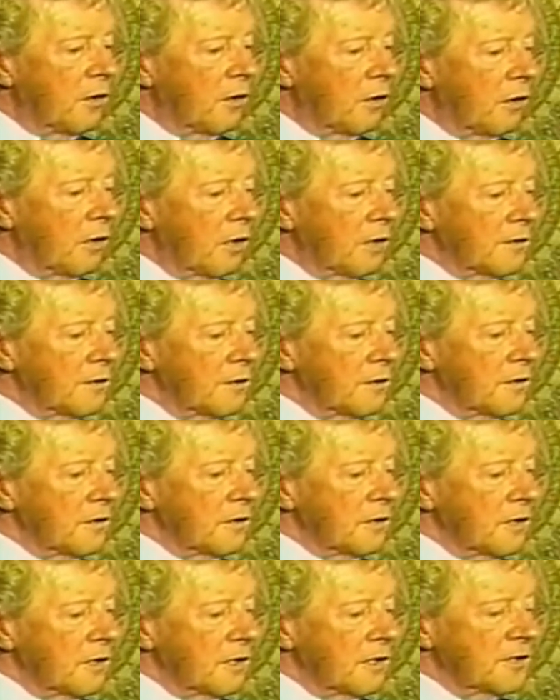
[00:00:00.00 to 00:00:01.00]
heart
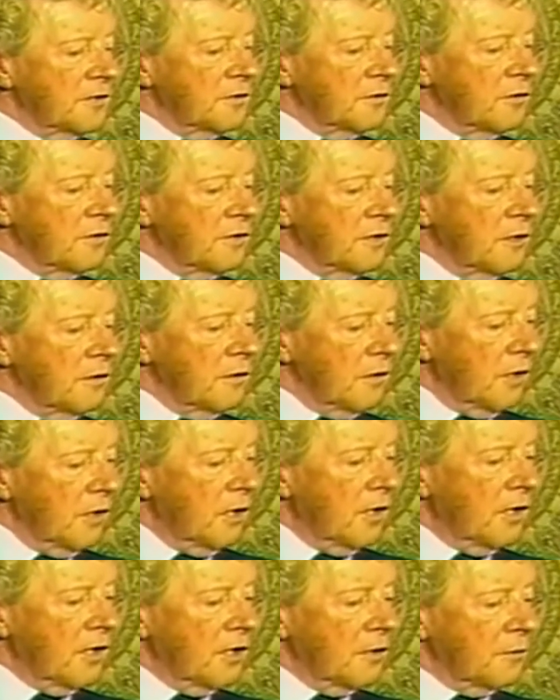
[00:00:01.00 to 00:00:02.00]
is not in
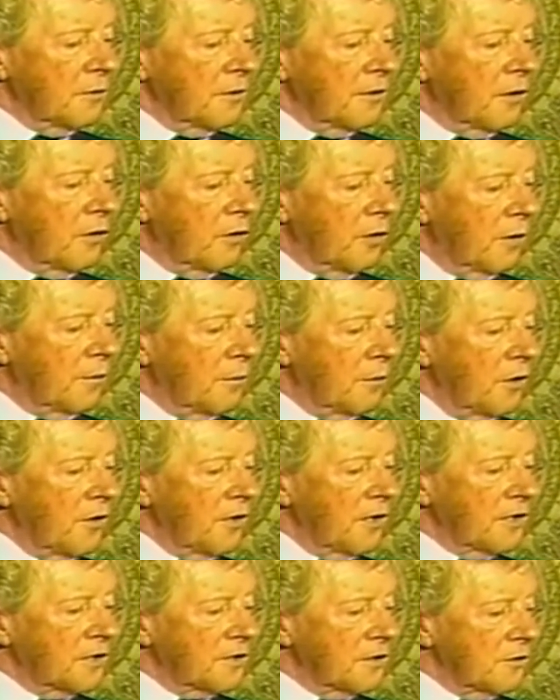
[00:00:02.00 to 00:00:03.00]
line with the
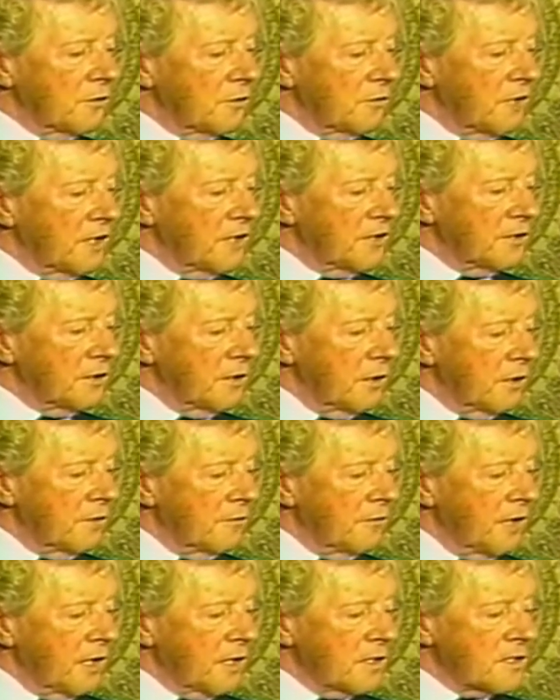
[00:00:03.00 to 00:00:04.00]
harmonics of the rest
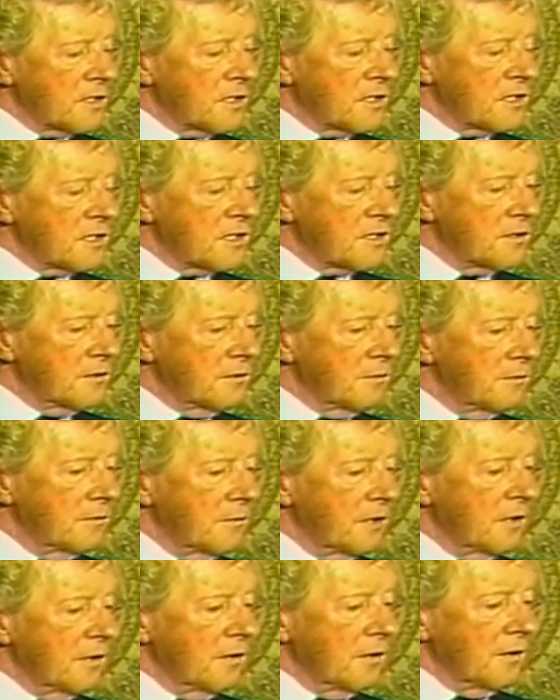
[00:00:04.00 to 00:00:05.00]
of that
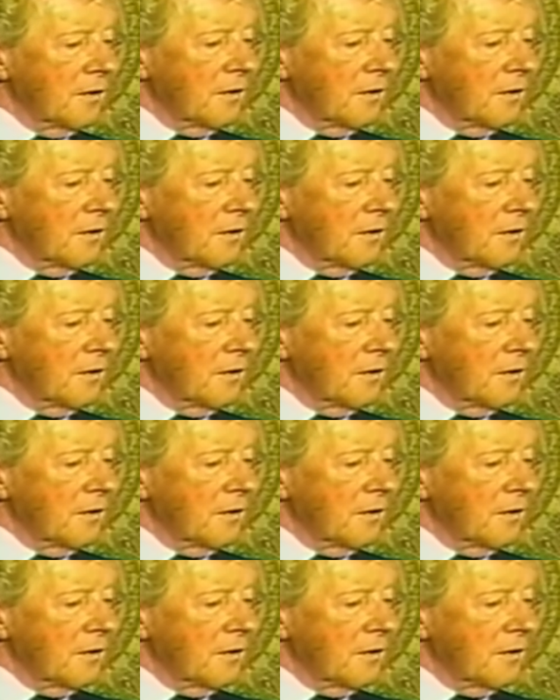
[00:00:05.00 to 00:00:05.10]
system,